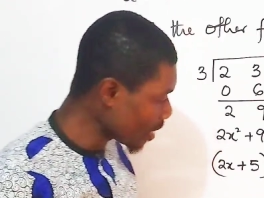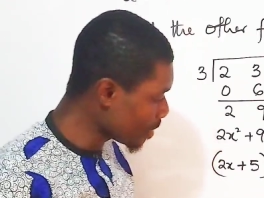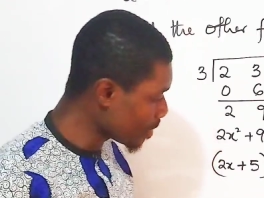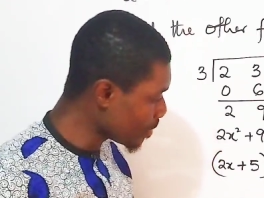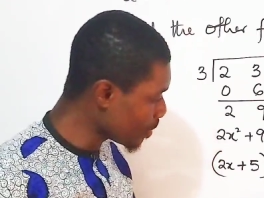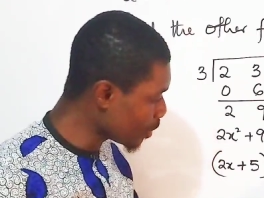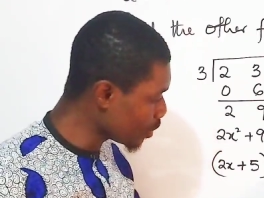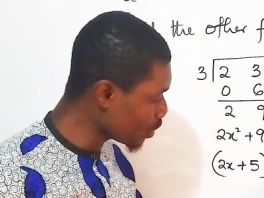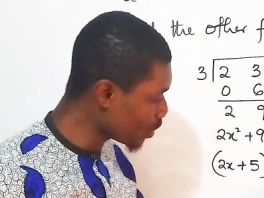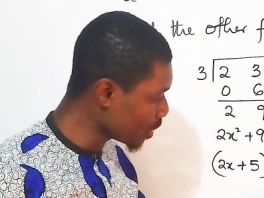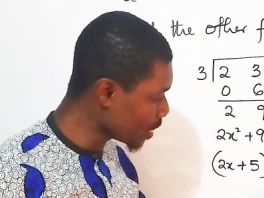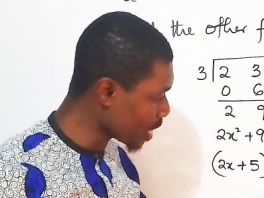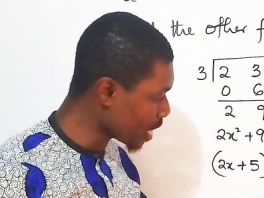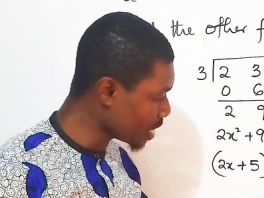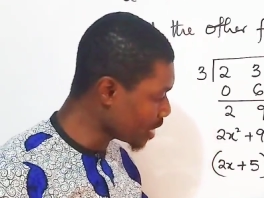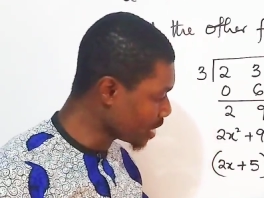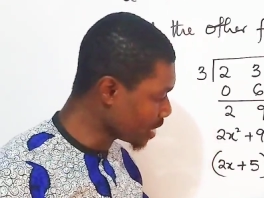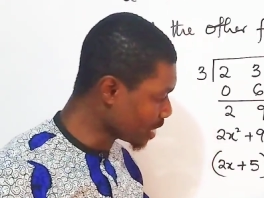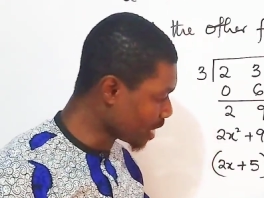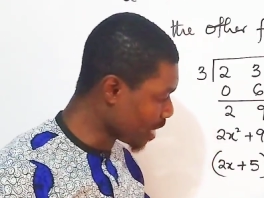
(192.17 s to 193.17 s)
But looking
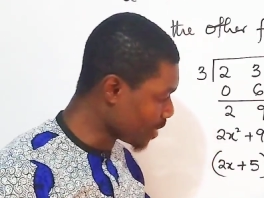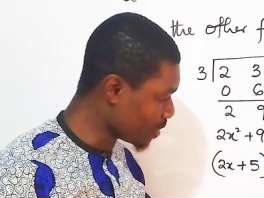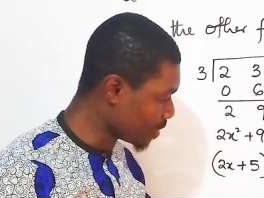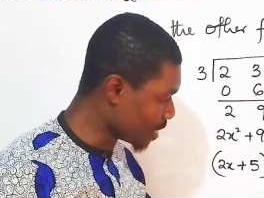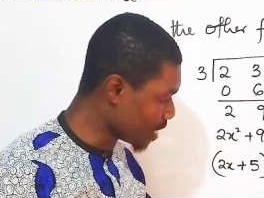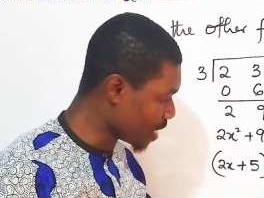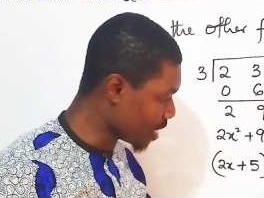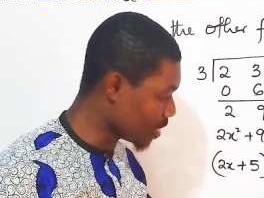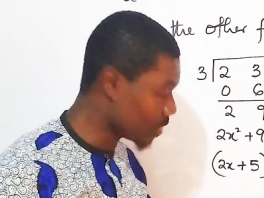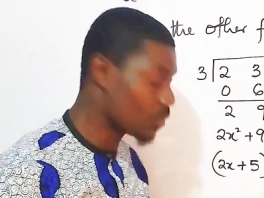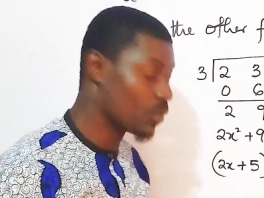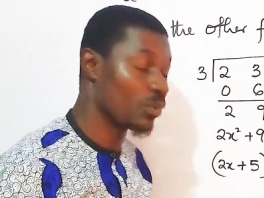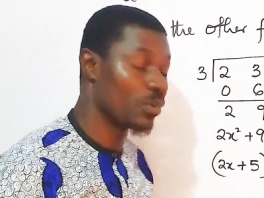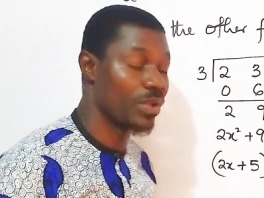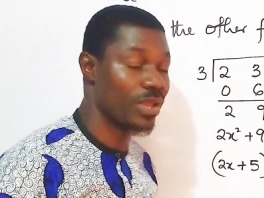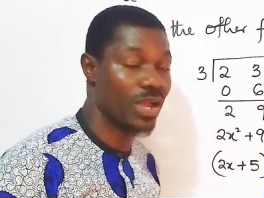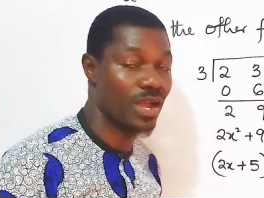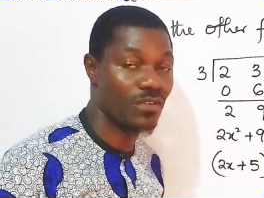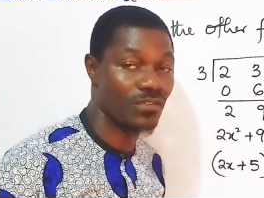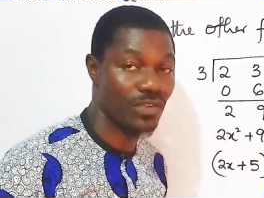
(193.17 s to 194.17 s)
at this time here,
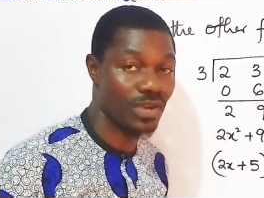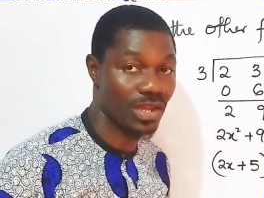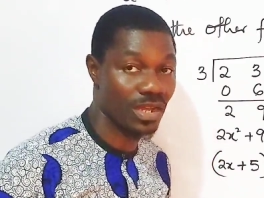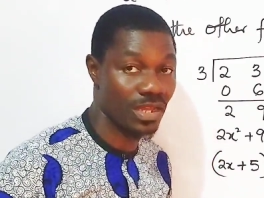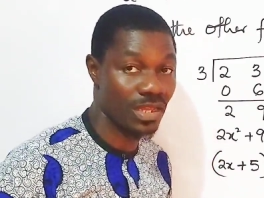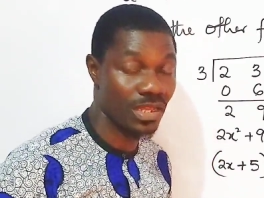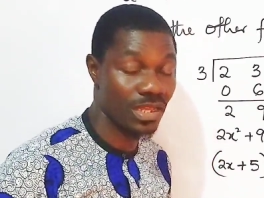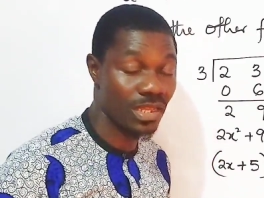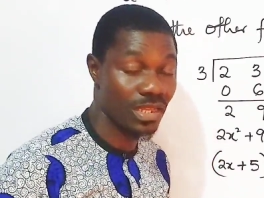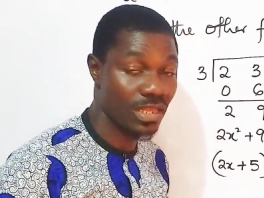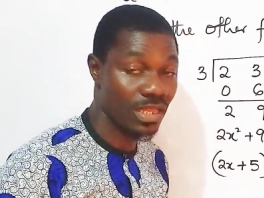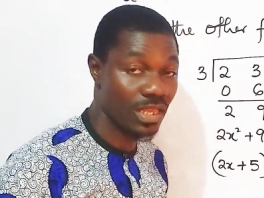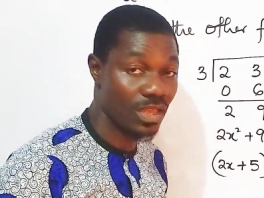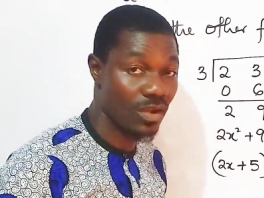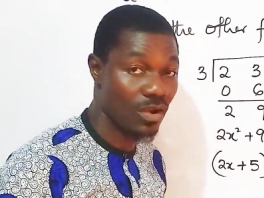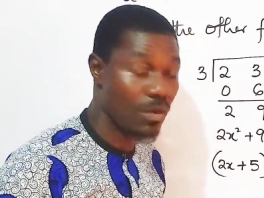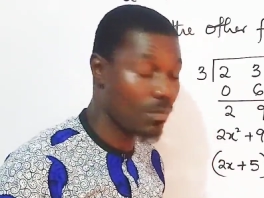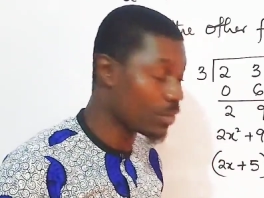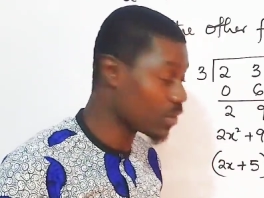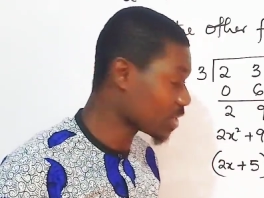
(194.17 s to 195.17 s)
we have a
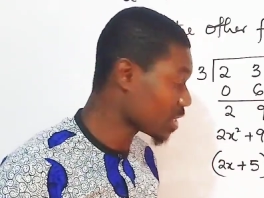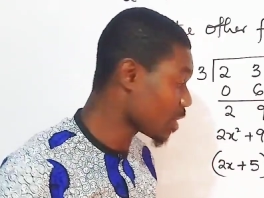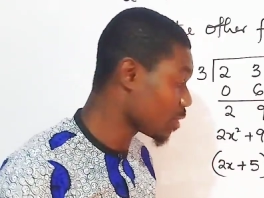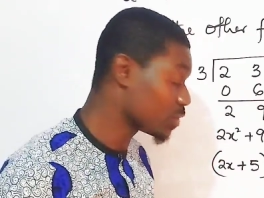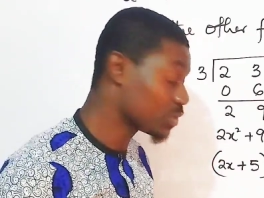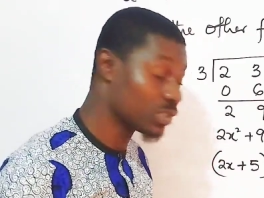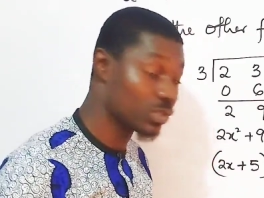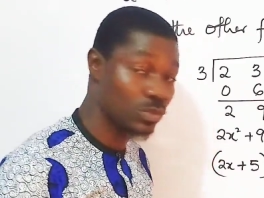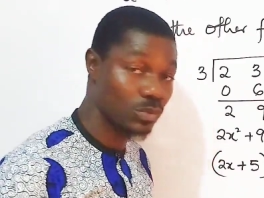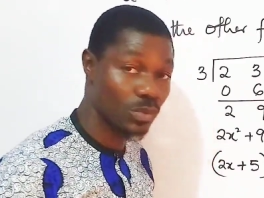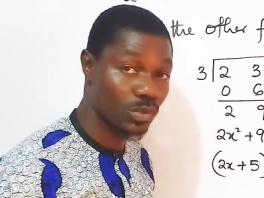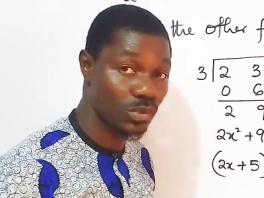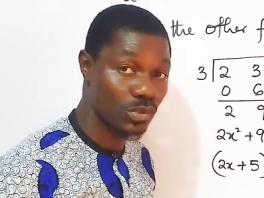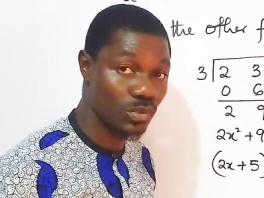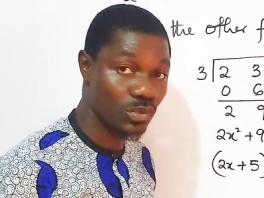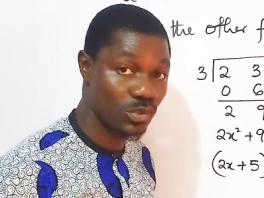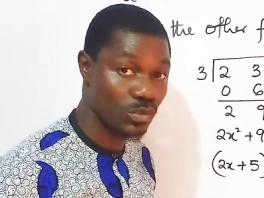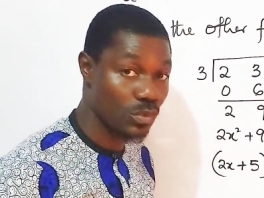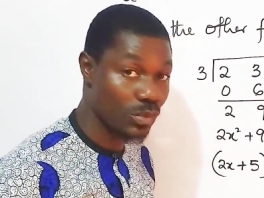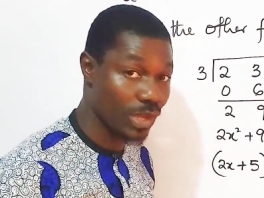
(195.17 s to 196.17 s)
common term, which is what?
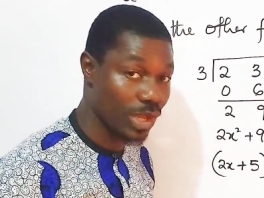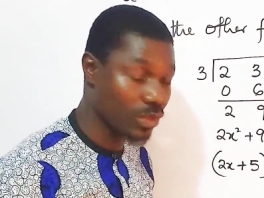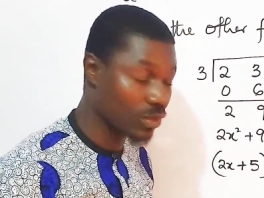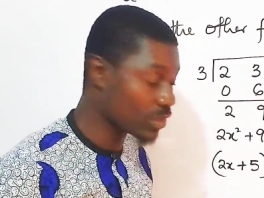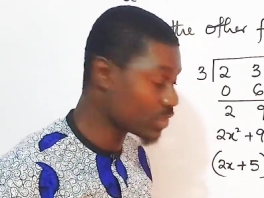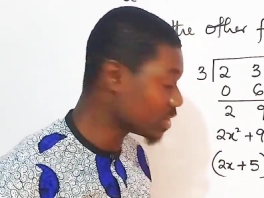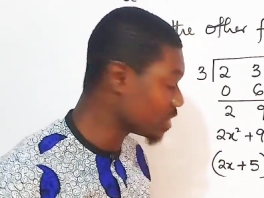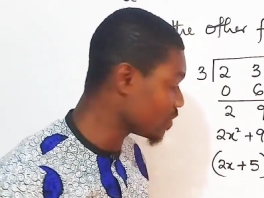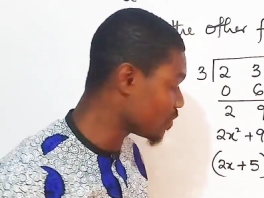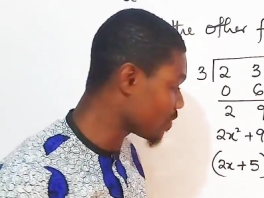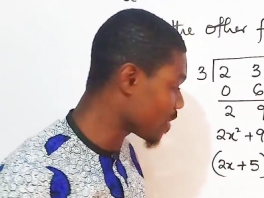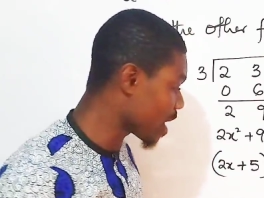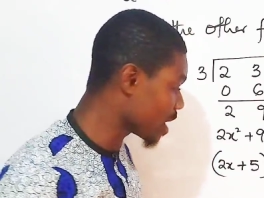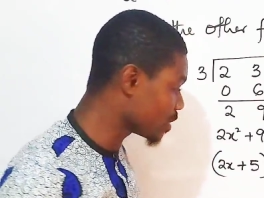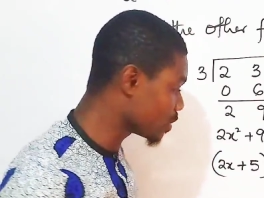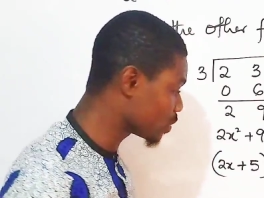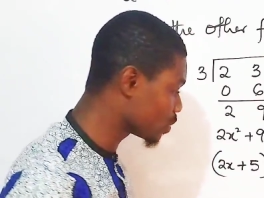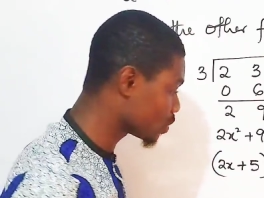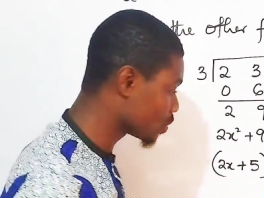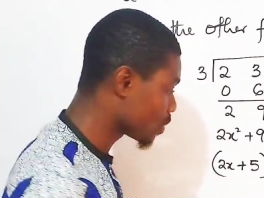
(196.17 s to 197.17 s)
2. You can just
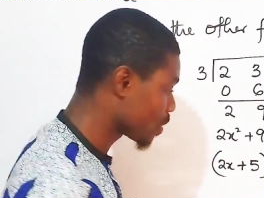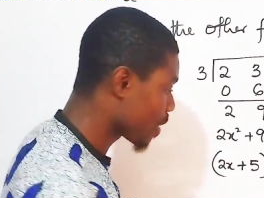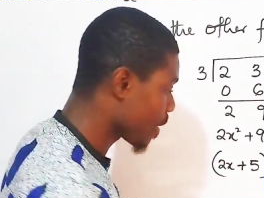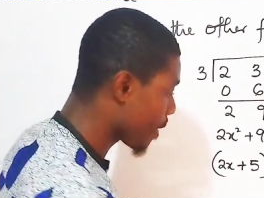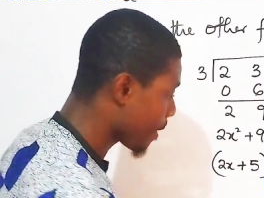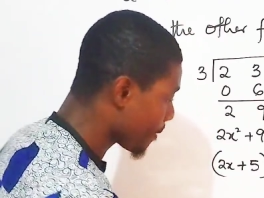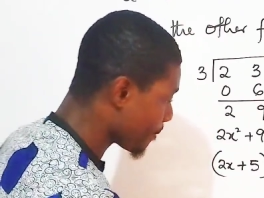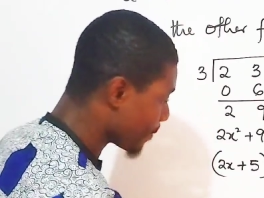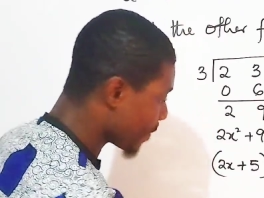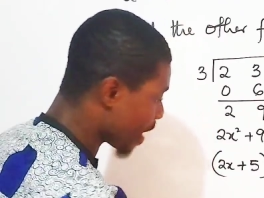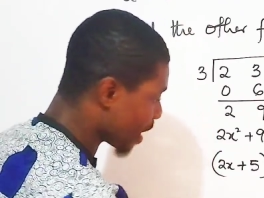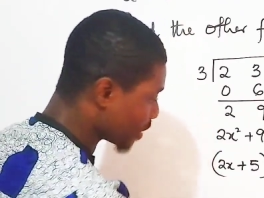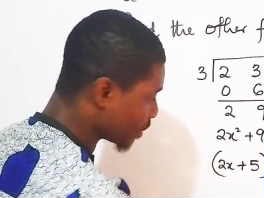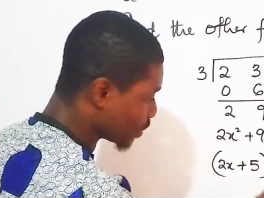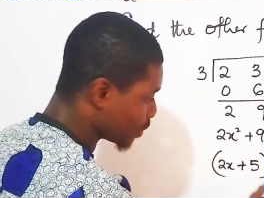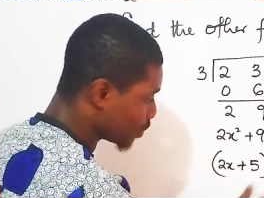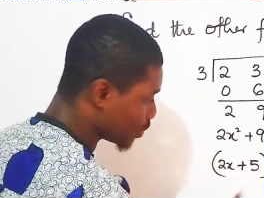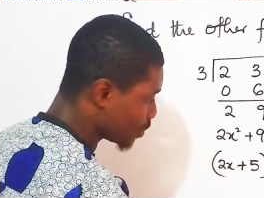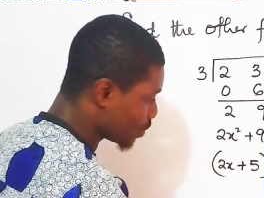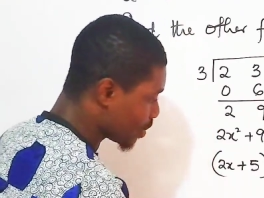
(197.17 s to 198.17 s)
divide through by
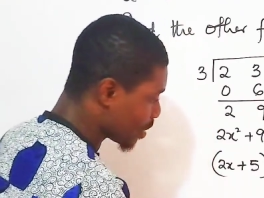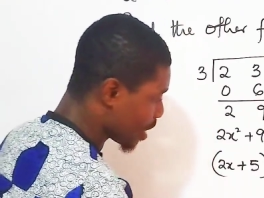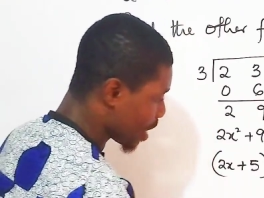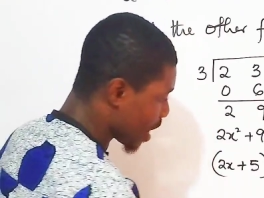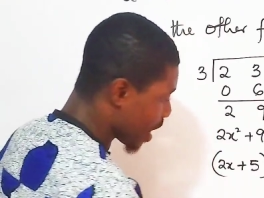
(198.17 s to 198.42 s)
2,